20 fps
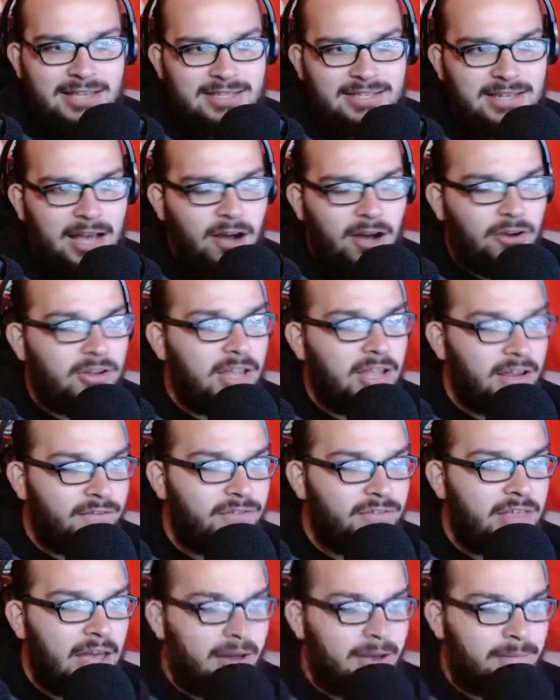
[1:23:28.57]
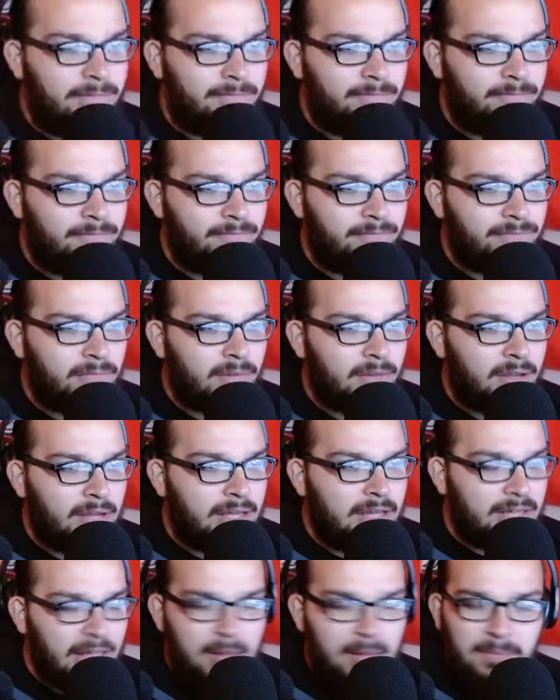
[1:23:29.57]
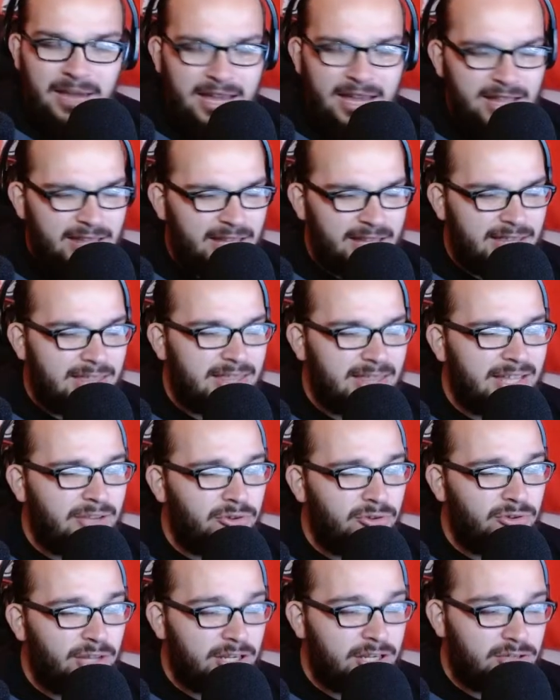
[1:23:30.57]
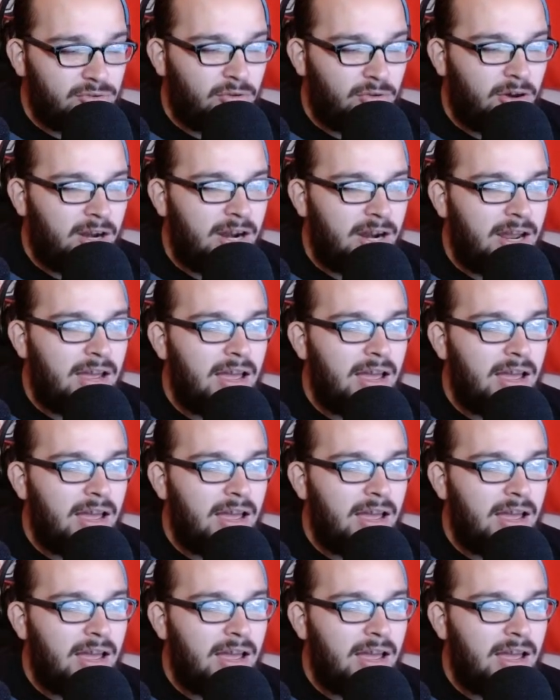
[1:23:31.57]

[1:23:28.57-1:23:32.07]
I'll give them, and they made it do this one